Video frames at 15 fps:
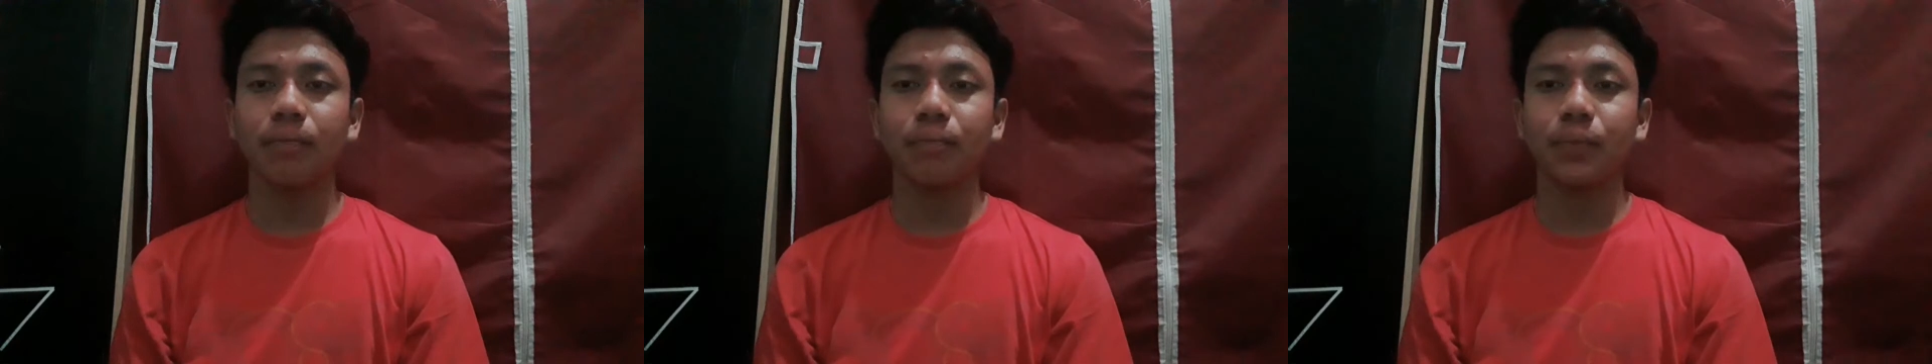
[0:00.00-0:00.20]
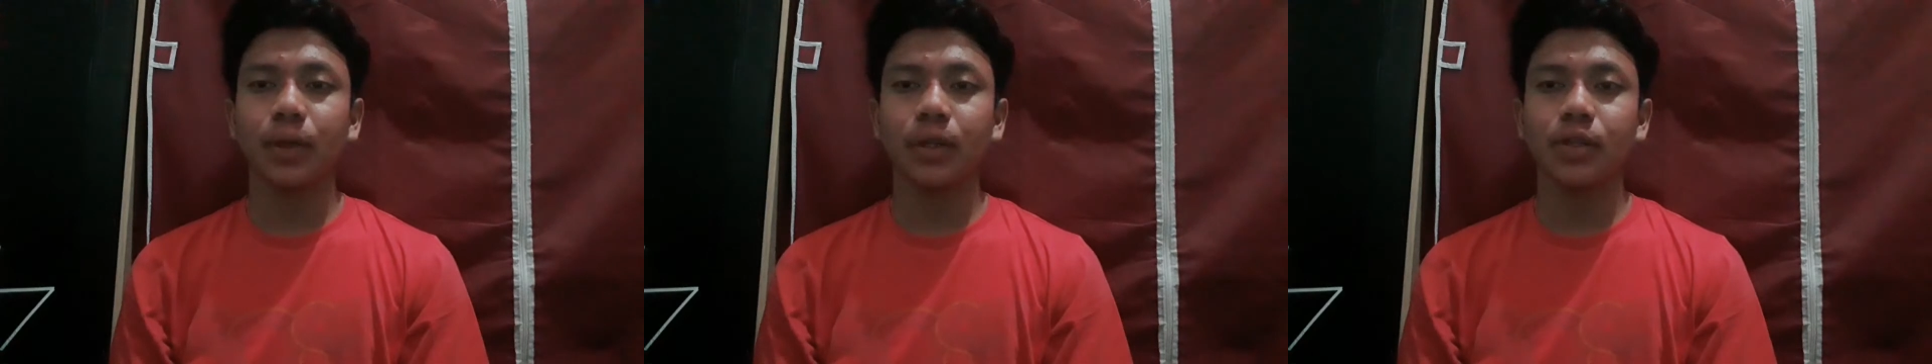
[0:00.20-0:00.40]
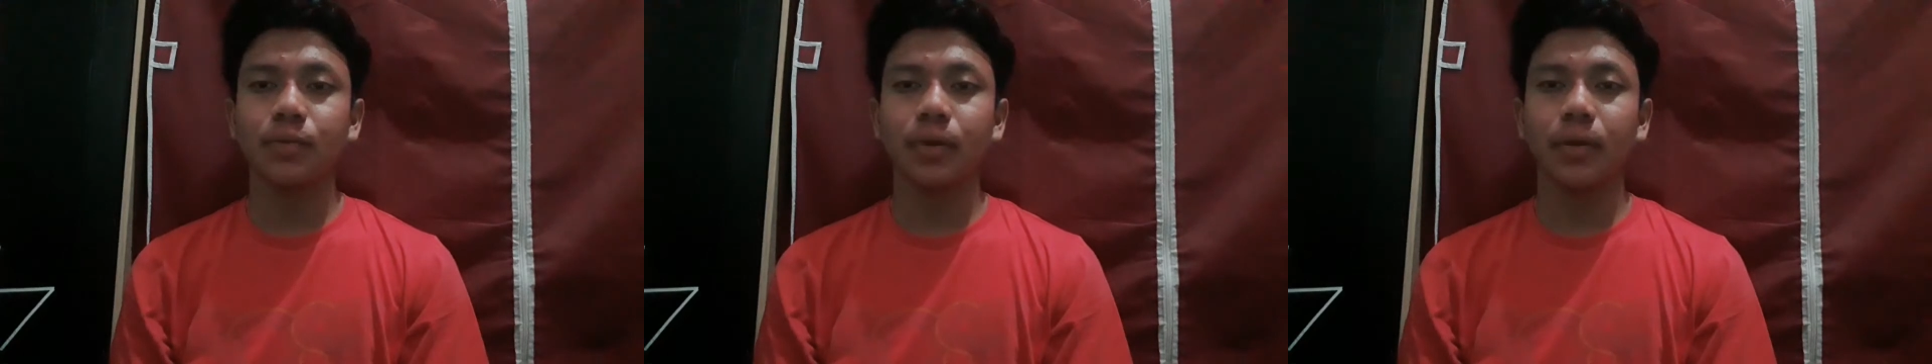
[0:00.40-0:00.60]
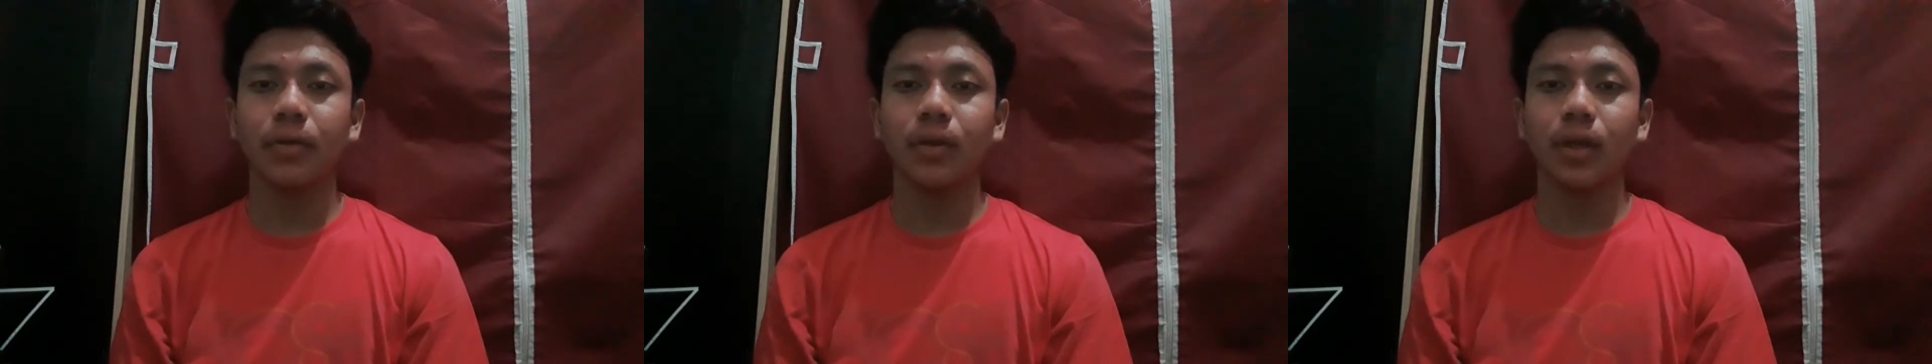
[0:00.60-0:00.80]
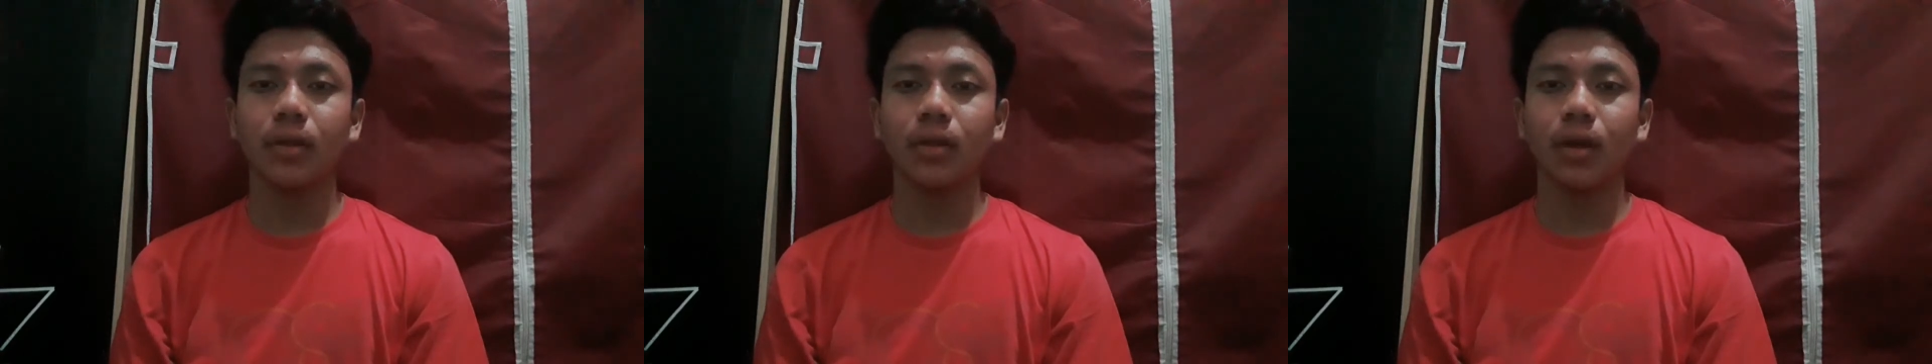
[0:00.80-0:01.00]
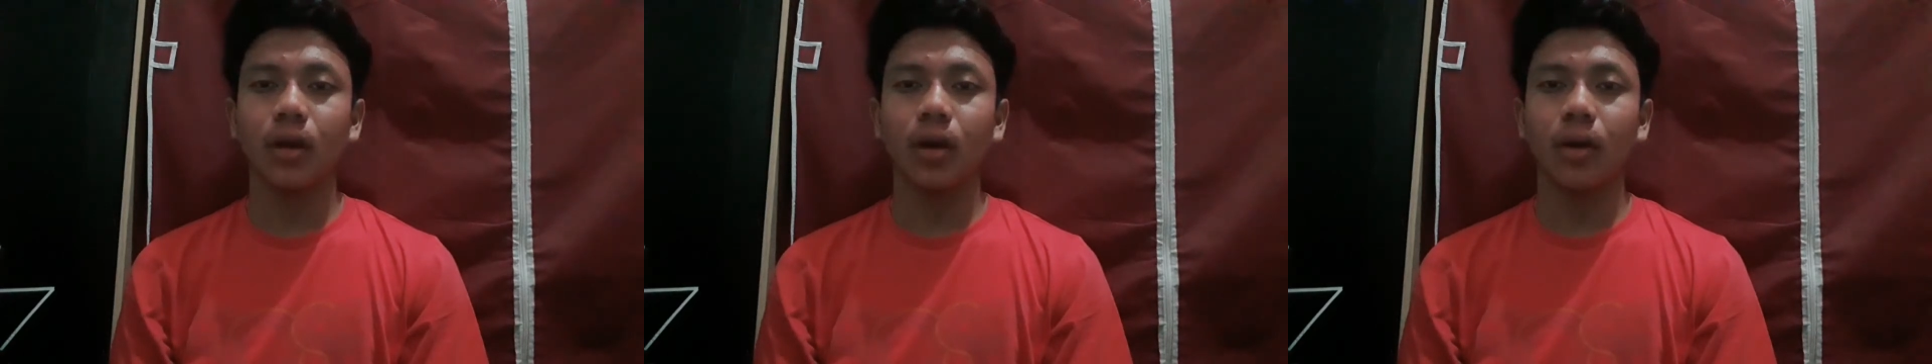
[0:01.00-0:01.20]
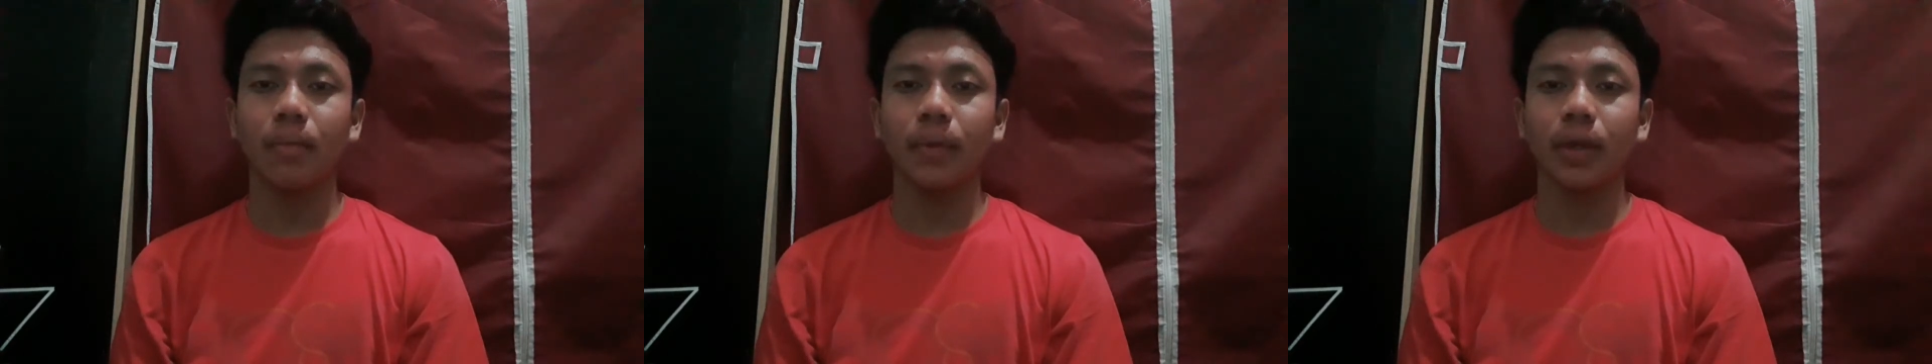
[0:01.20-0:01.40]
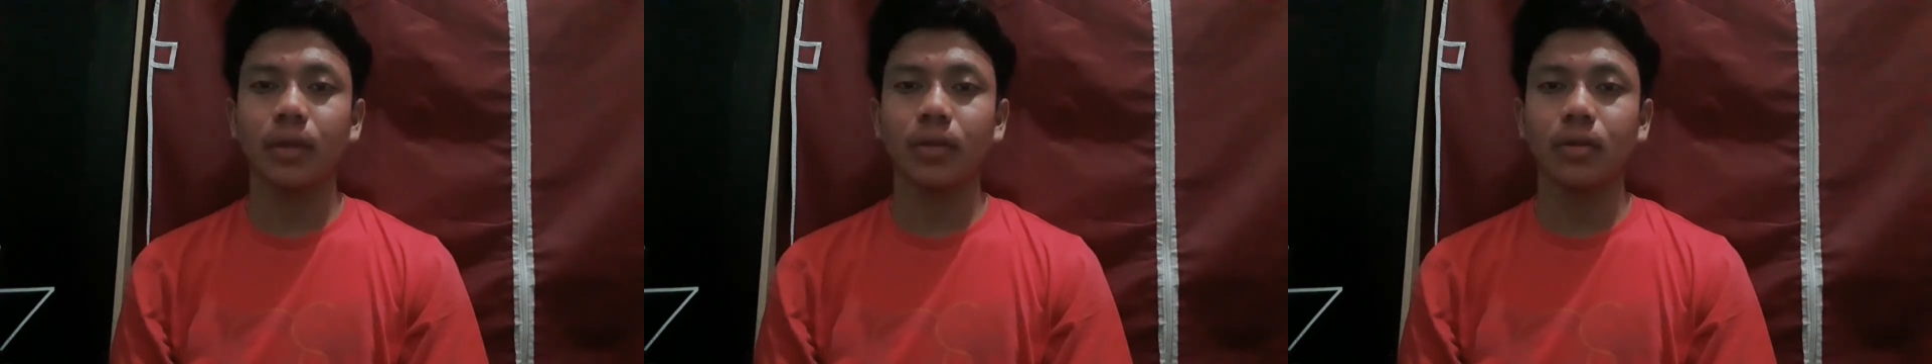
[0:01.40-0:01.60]
mechanism that
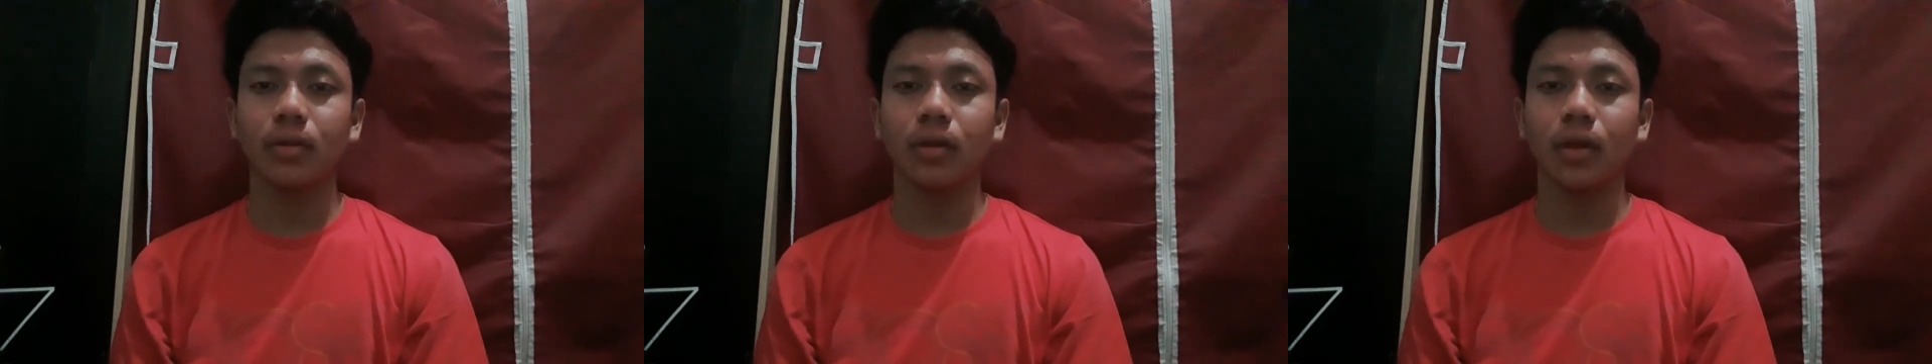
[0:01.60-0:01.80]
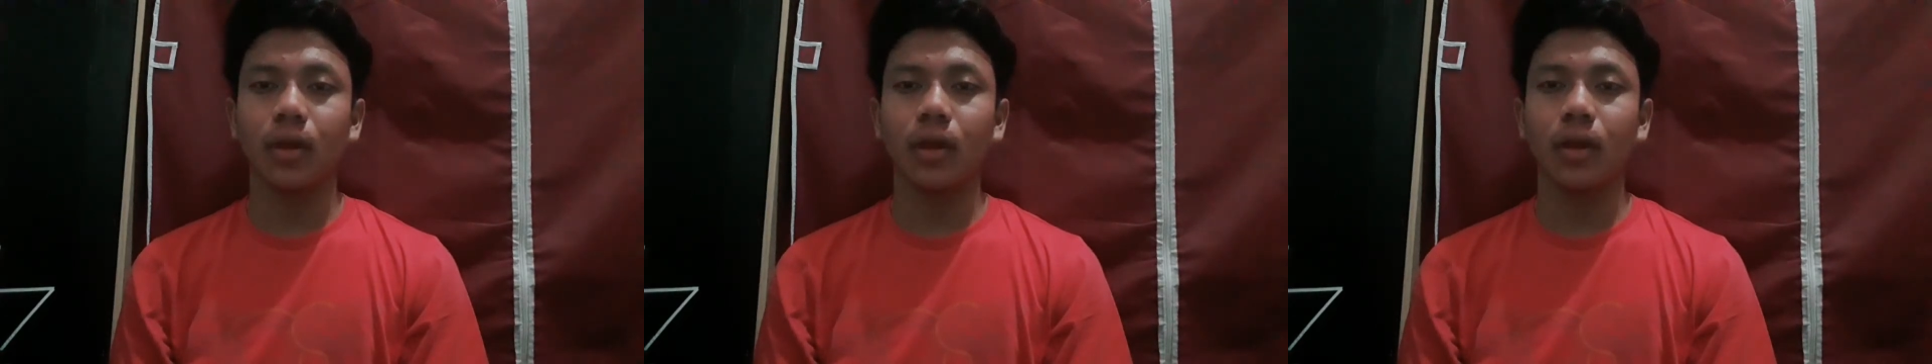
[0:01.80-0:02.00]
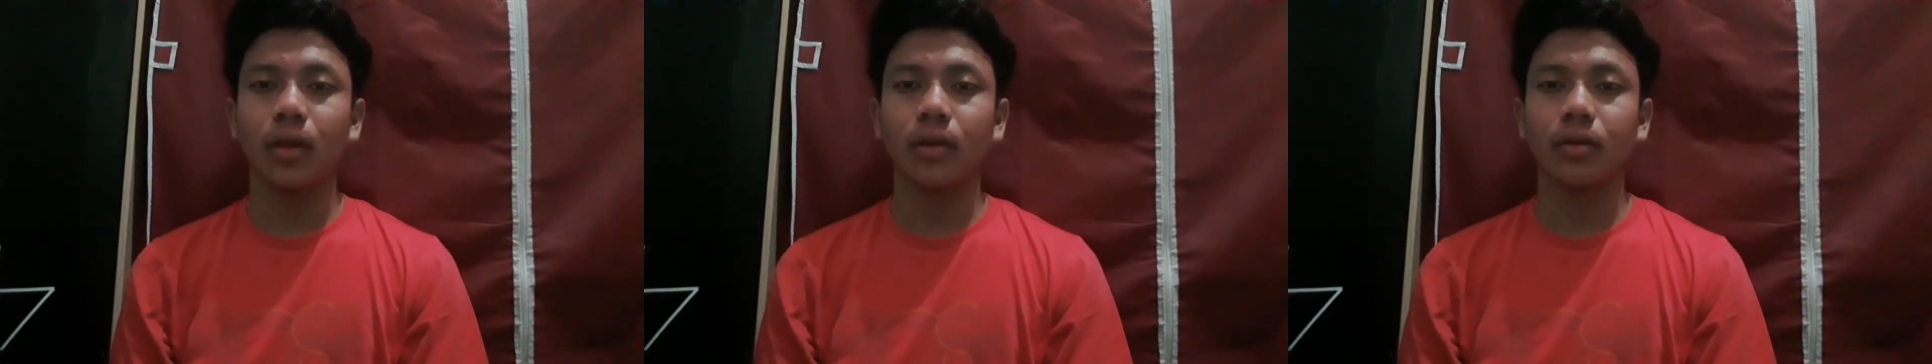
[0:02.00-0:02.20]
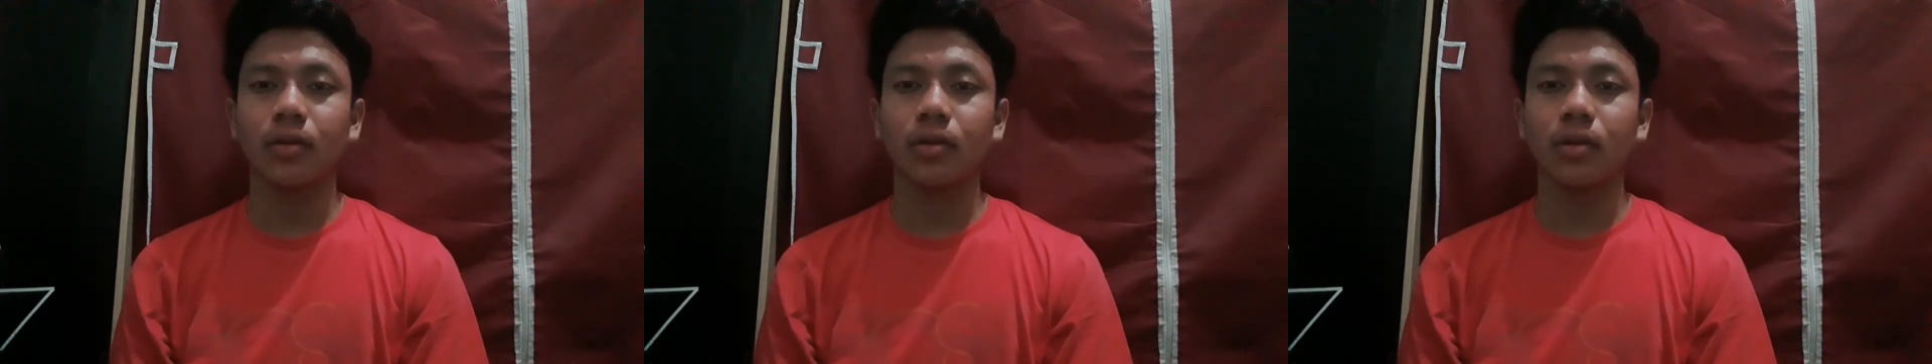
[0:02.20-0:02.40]
make the